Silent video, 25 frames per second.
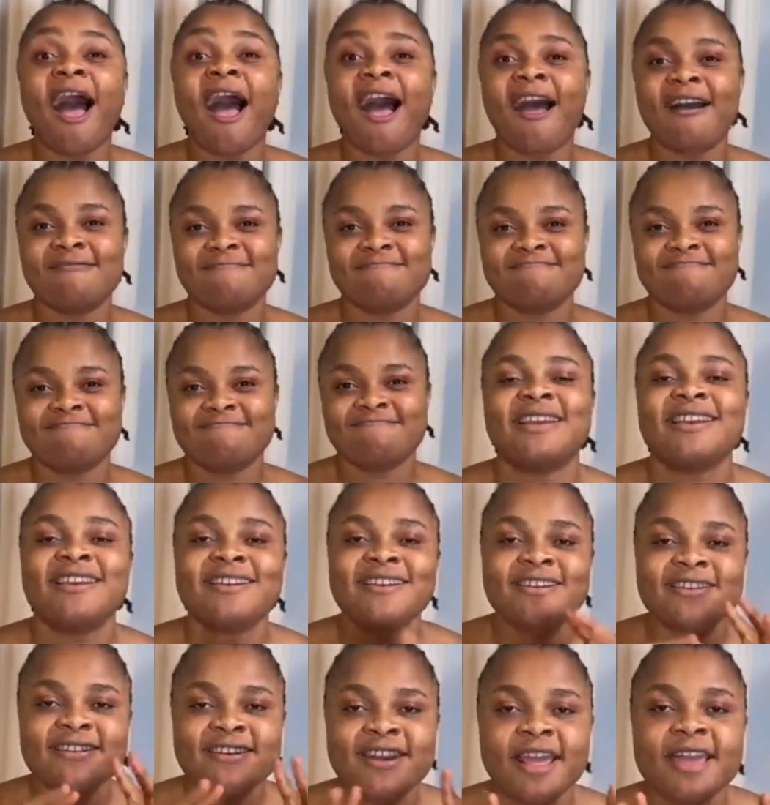are.
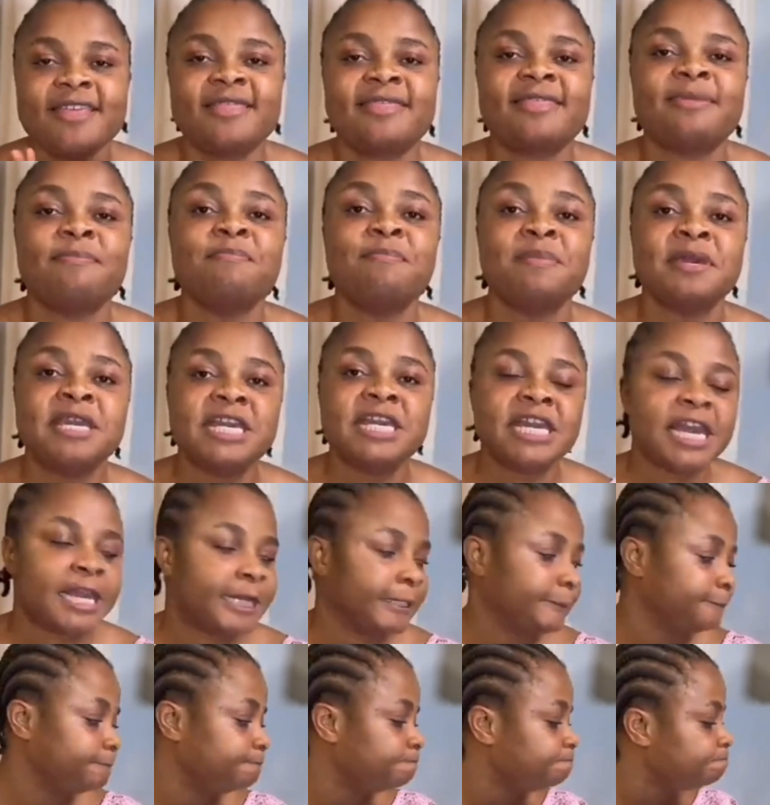Let's
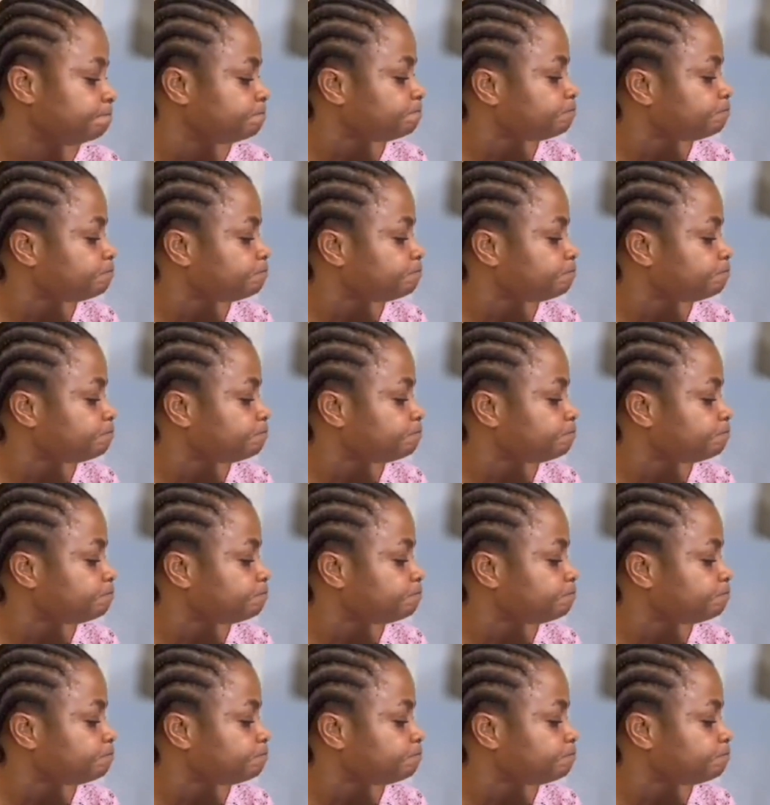begin.